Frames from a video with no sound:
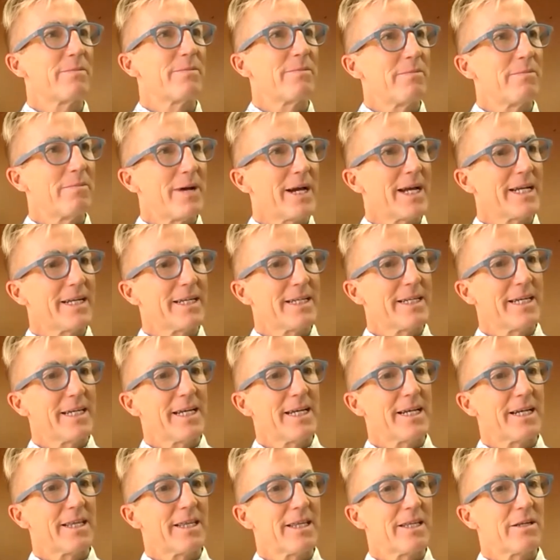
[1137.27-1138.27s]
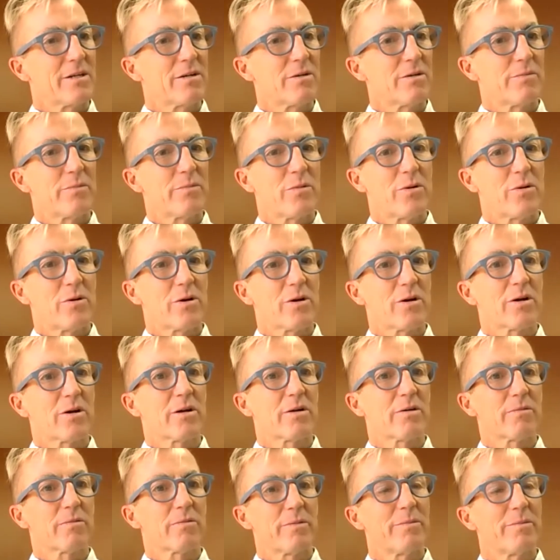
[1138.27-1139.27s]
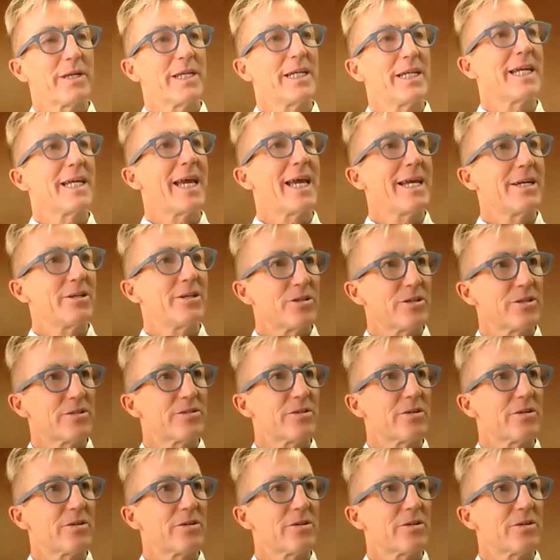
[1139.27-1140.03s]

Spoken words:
might need a little more remediation,